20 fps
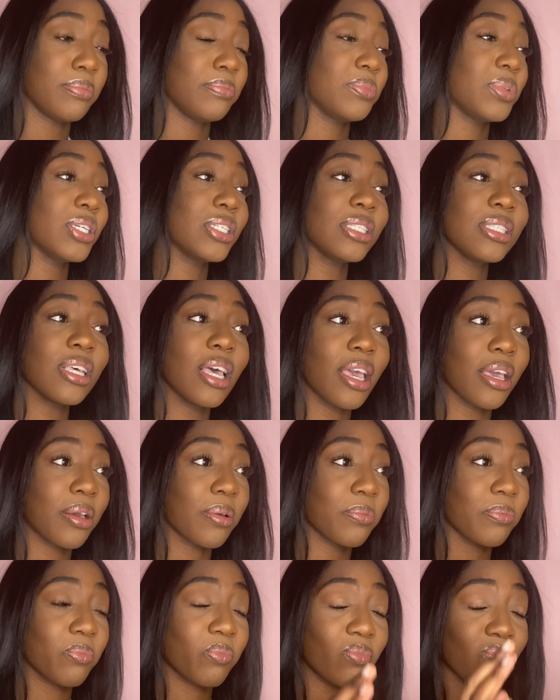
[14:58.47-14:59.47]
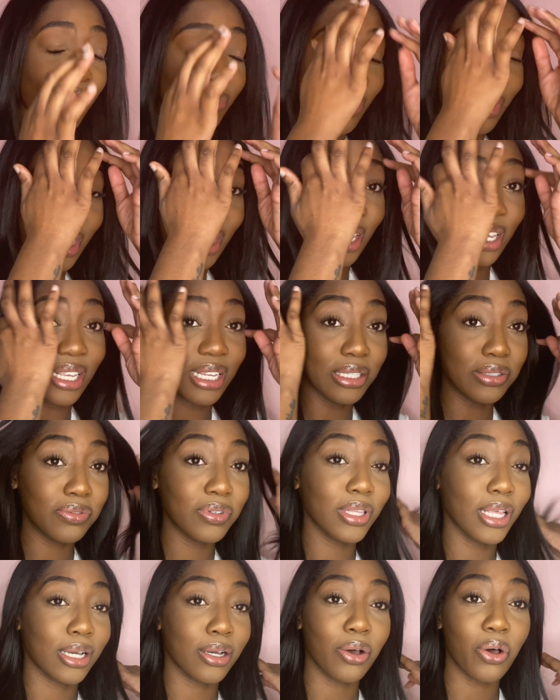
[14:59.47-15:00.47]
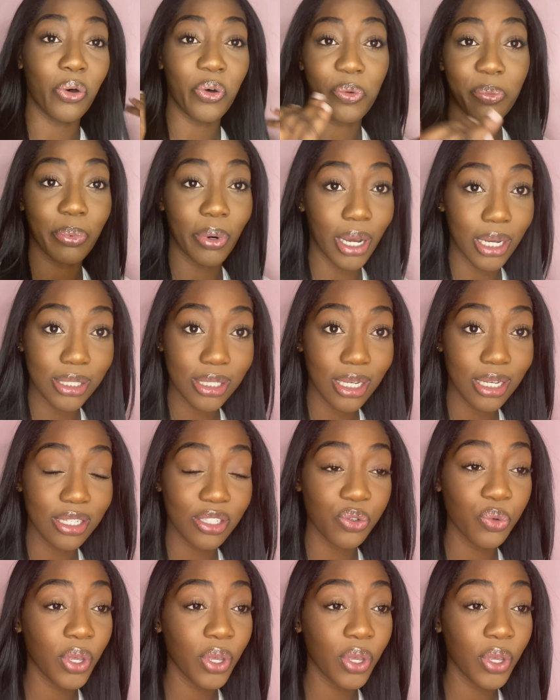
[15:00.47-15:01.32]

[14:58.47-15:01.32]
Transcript: It's like, it's really like a whole process. You